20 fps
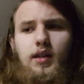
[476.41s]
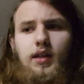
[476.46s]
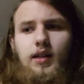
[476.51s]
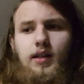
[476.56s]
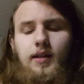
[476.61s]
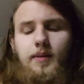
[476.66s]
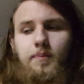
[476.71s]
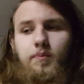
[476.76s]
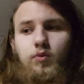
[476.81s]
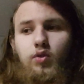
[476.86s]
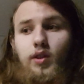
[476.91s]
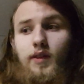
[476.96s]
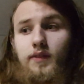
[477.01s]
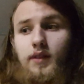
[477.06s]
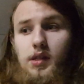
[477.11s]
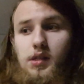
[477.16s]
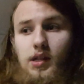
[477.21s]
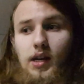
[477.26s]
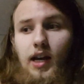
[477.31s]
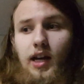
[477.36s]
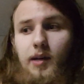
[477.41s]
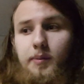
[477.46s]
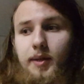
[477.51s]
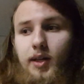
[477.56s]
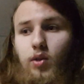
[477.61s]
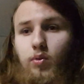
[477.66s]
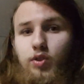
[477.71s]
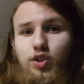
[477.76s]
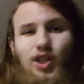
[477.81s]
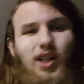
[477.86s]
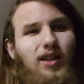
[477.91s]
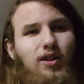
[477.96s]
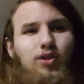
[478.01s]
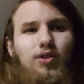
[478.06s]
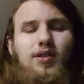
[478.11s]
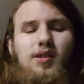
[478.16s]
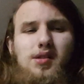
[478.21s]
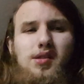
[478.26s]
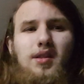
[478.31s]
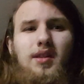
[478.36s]
You have the Zack medal, which I
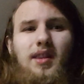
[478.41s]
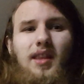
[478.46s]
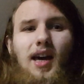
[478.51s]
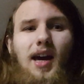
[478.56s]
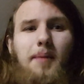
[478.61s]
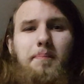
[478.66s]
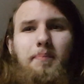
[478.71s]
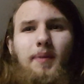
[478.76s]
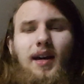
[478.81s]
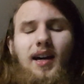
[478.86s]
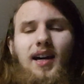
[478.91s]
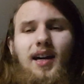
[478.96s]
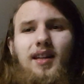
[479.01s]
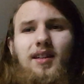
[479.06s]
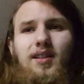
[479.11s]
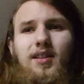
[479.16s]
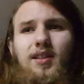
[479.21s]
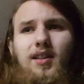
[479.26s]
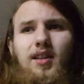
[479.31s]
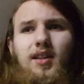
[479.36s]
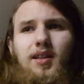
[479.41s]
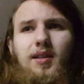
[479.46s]
heard isn't that bad,